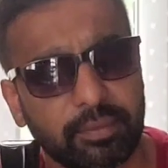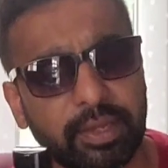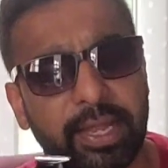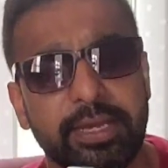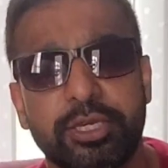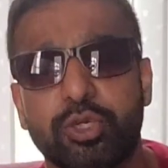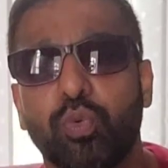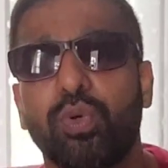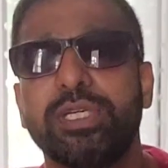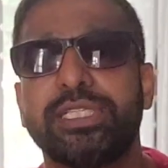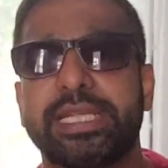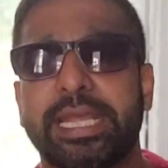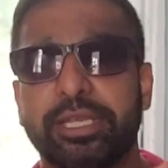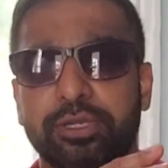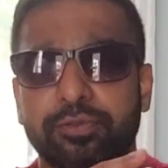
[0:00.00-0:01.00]
And towards
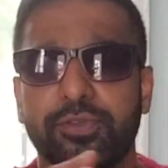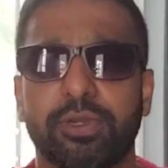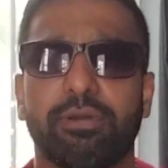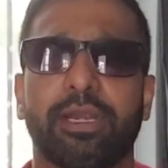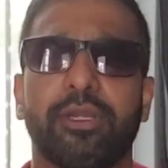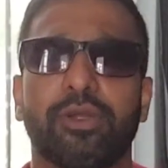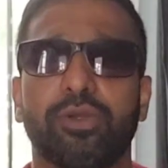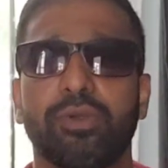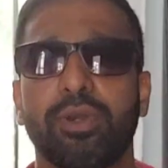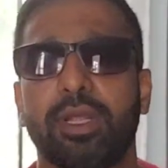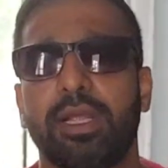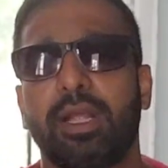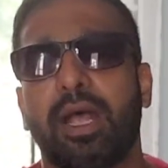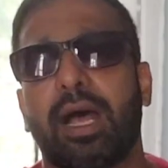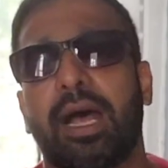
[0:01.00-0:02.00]
the end of the dry down,
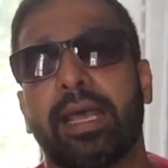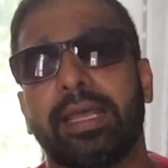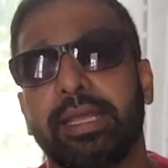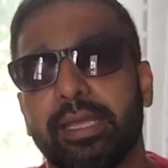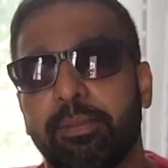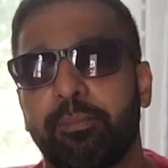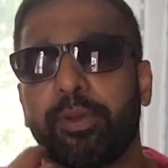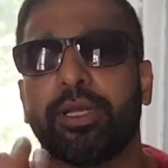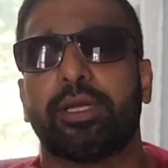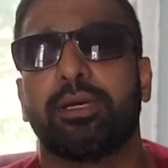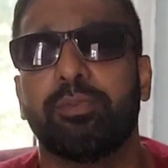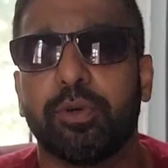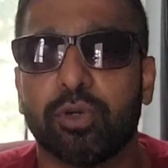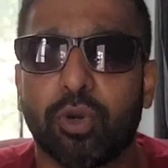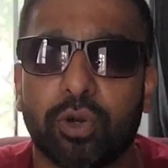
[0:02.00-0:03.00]
I pick
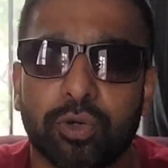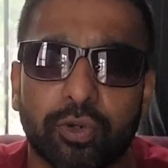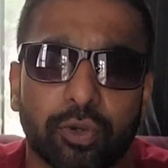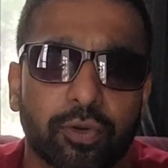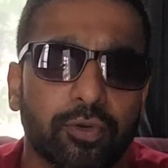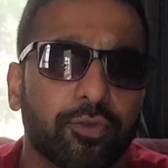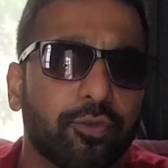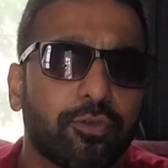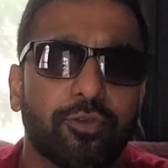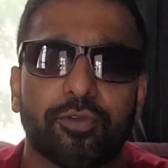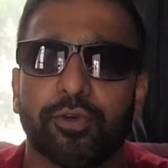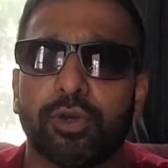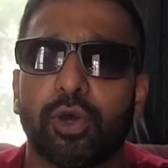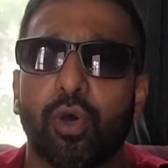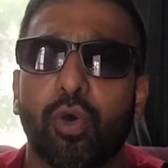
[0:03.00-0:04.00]
up a lot of
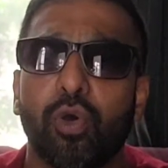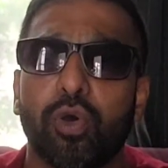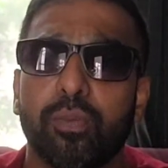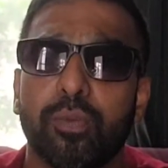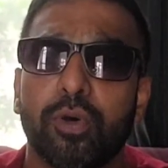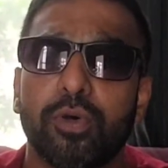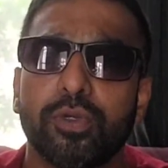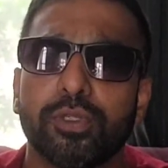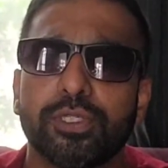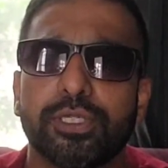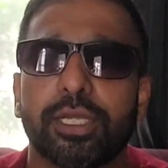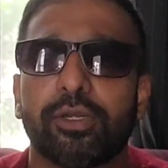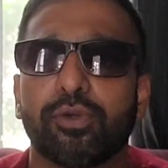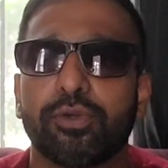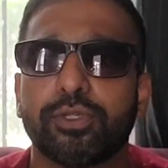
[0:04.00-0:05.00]
oak moss
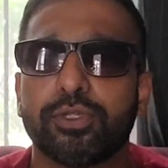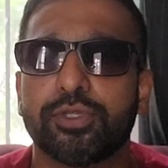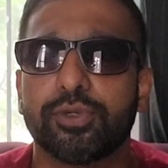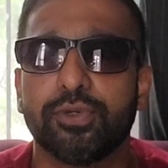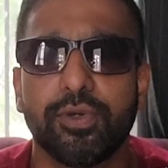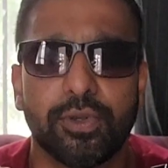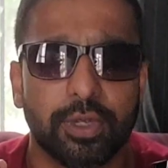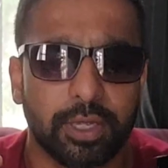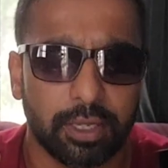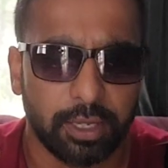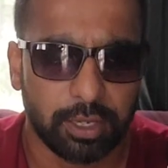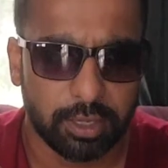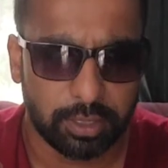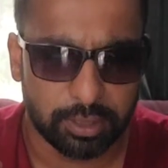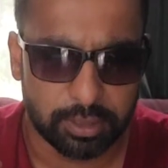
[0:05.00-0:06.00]
and also
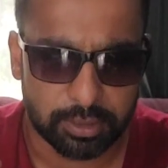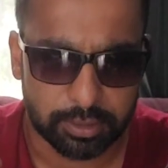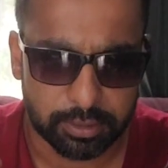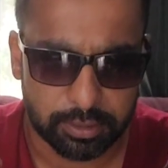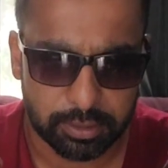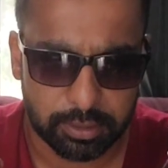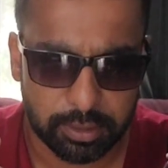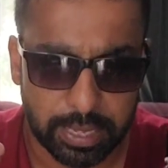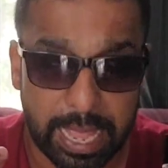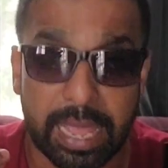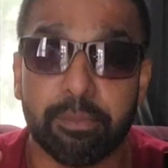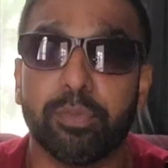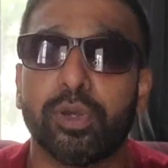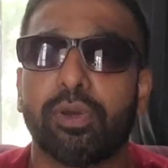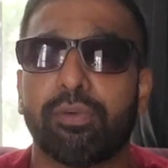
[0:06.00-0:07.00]

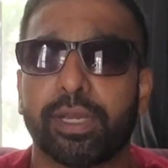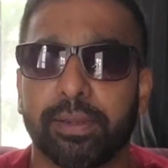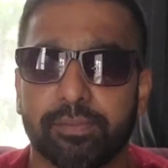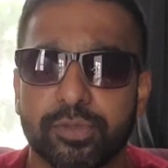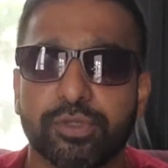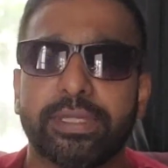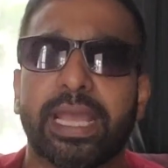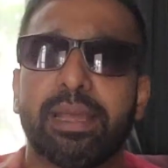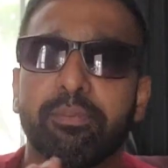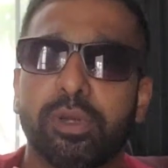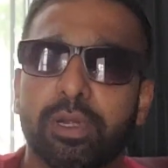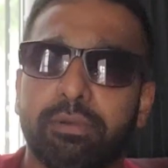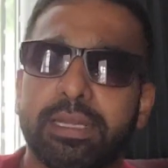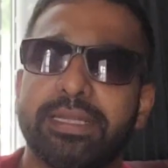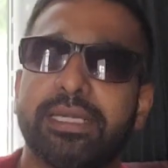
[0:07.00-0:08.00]
ambergris. So the
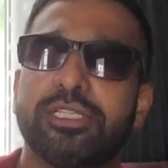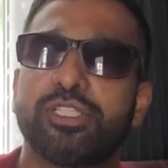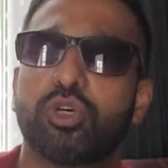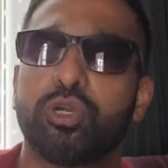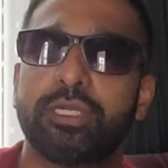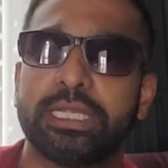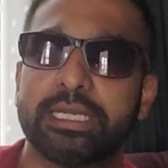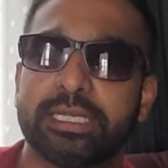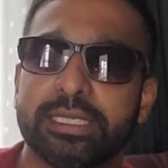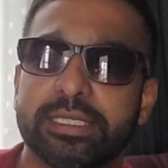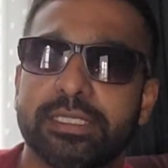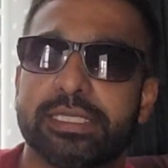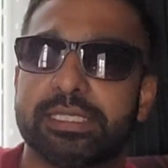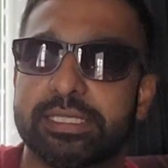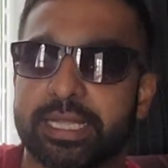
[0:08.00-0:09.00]
ambergris, that saltiness
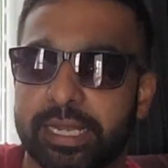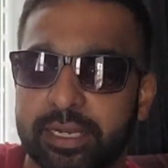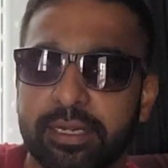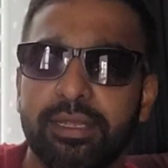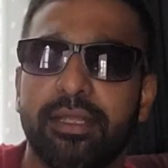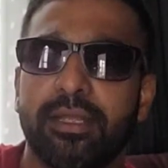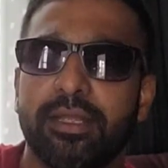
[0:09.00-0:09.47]
is there